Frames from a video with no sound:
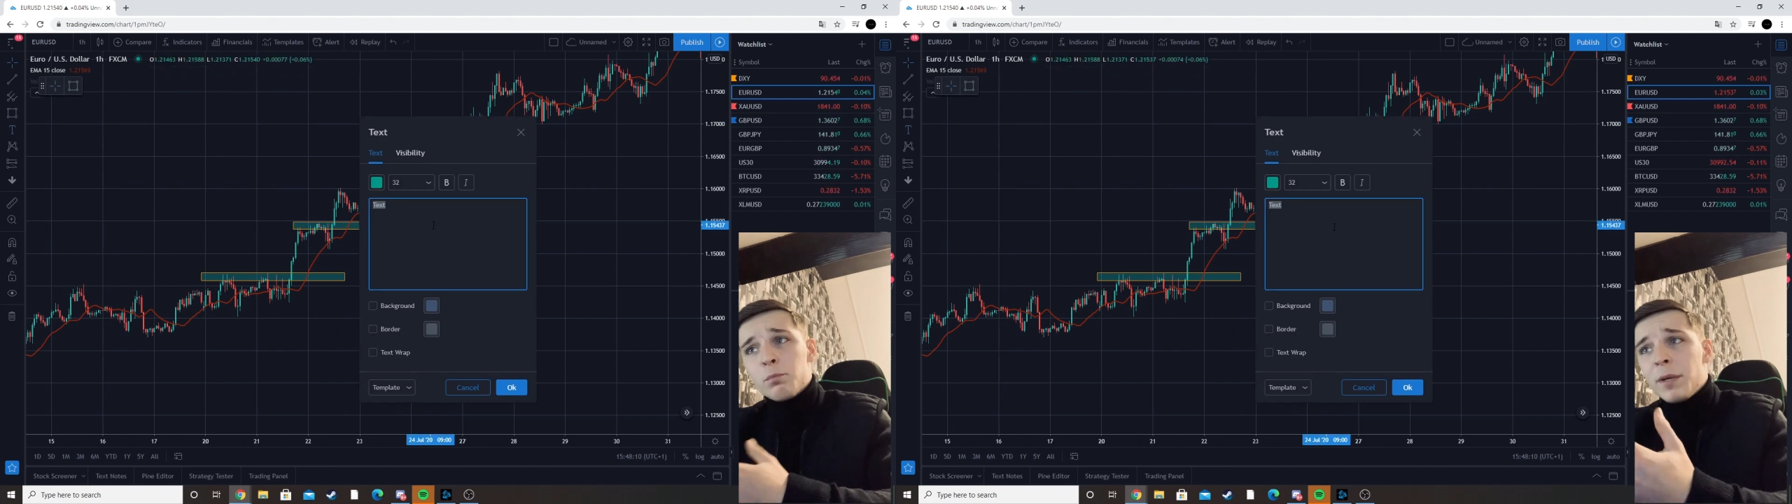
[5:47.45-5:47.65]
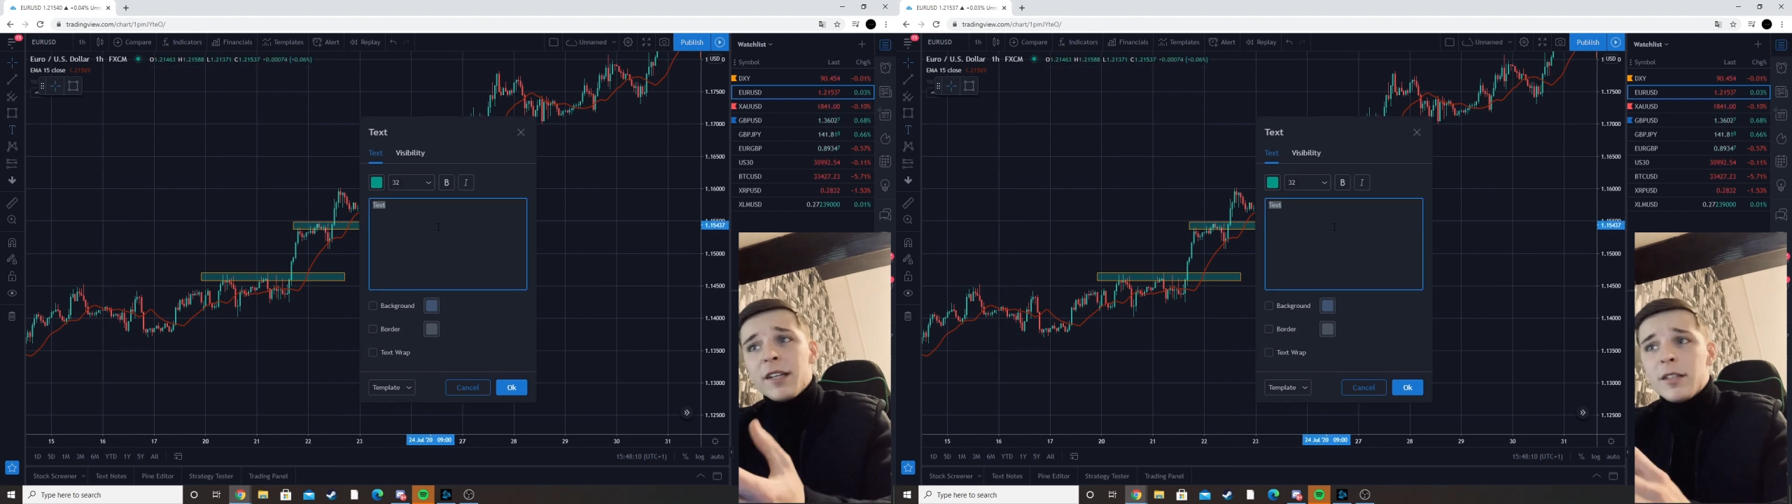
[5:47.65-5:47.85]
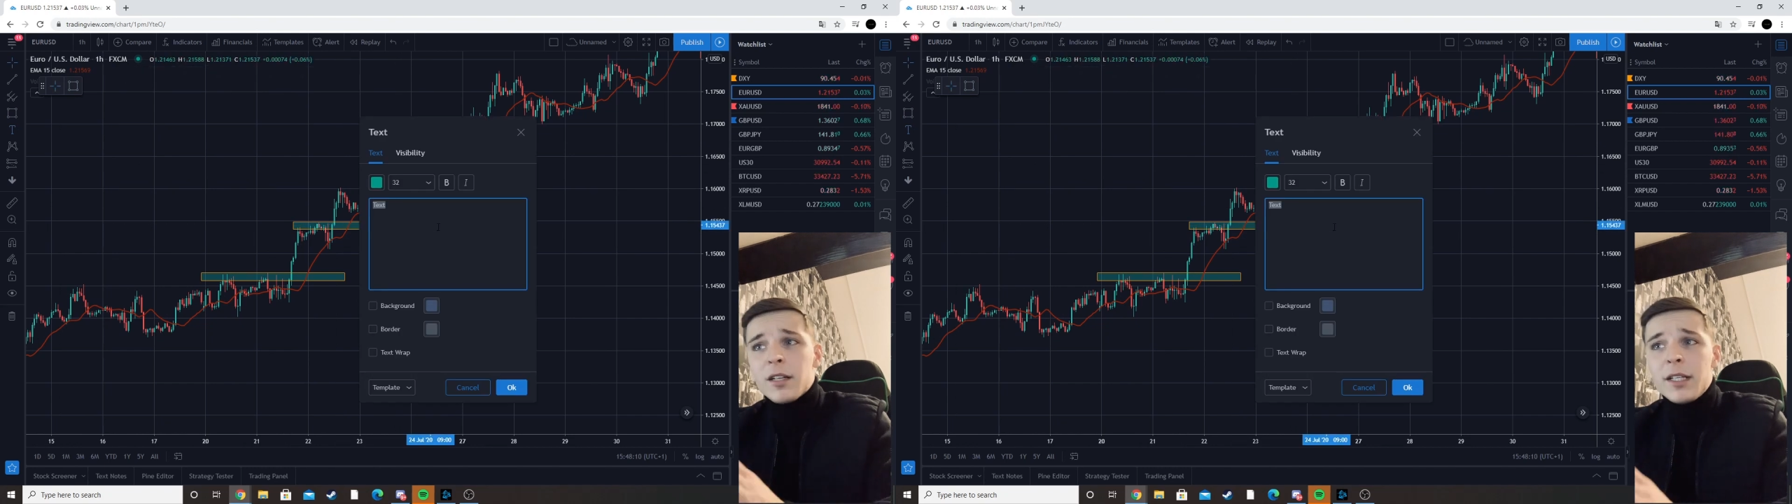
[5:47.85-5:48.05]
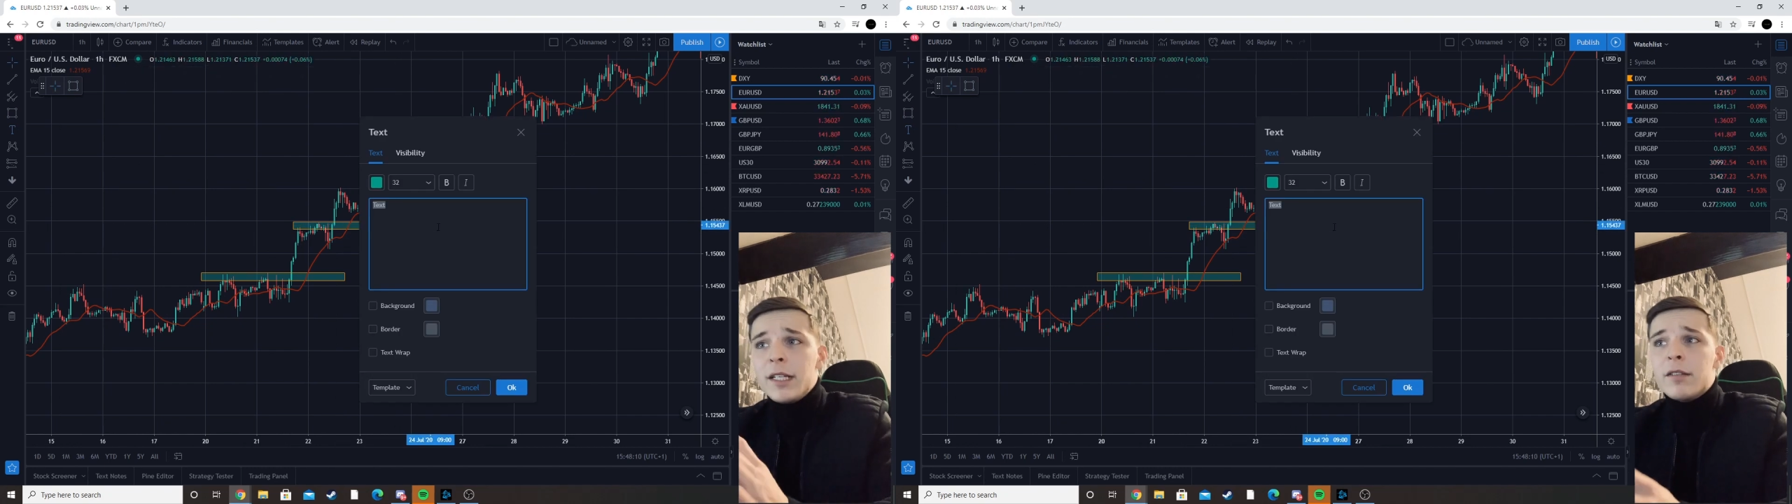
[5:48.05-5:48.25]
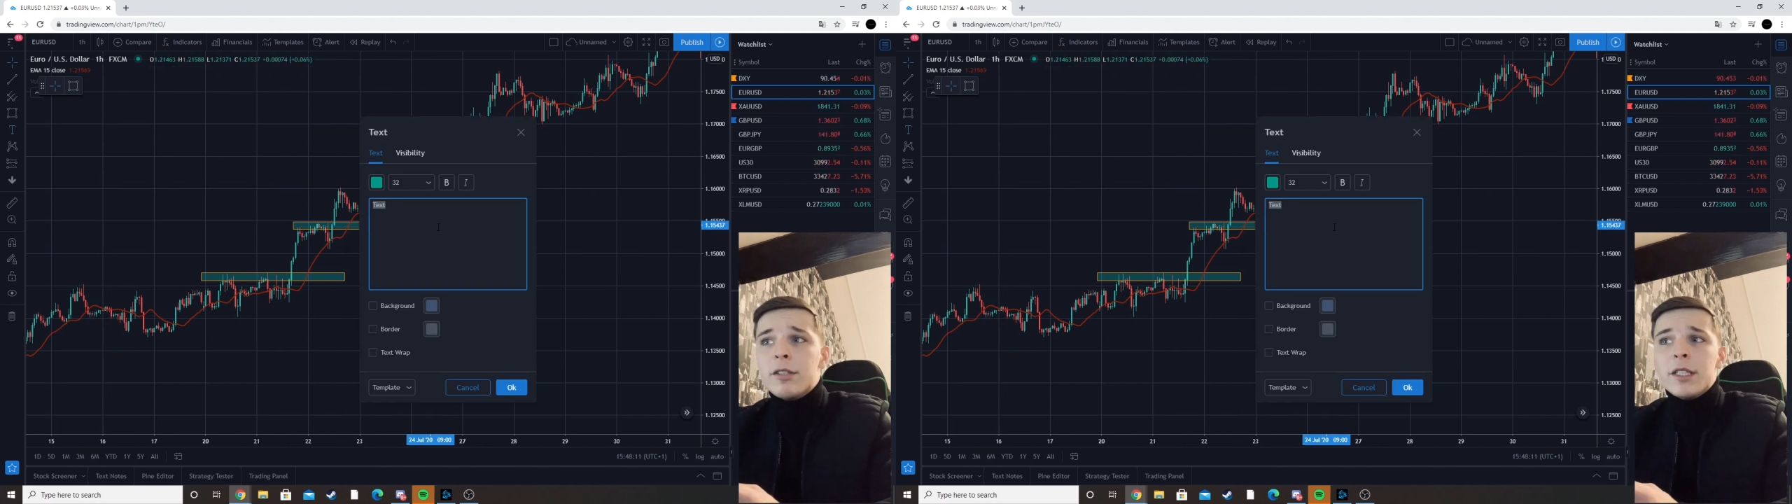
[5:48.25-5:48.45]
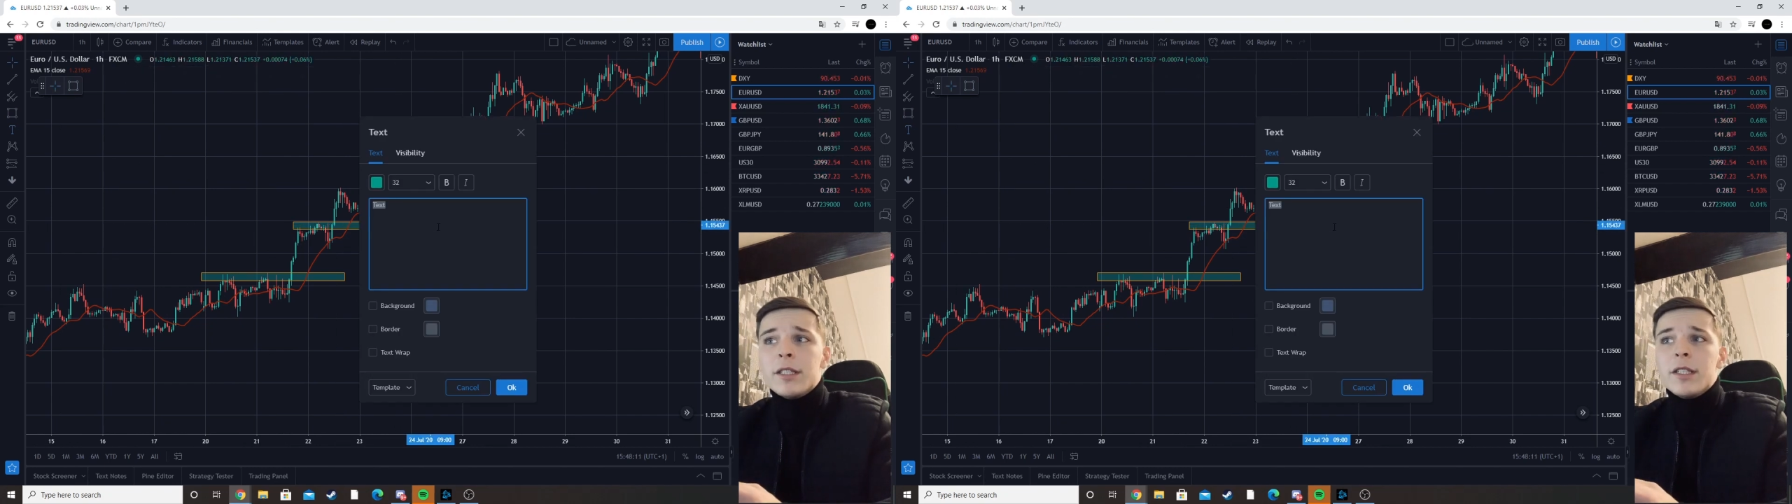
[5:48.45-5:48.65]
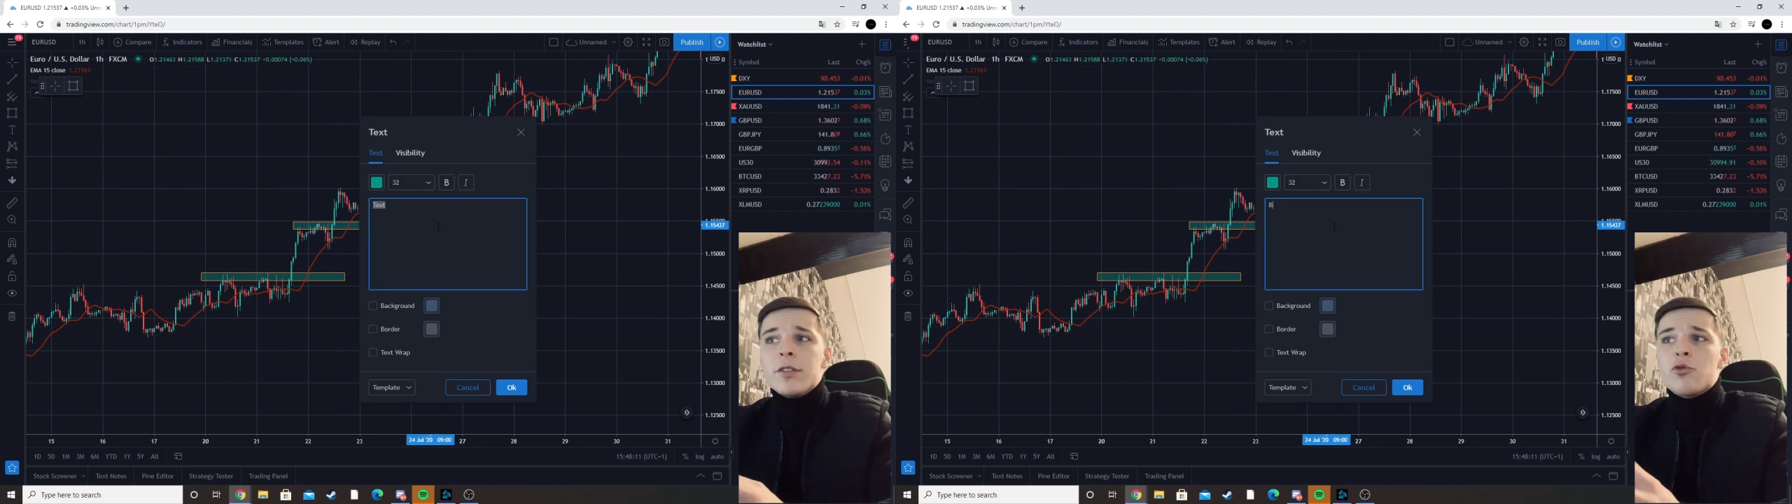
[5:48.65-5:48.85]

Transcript: basically the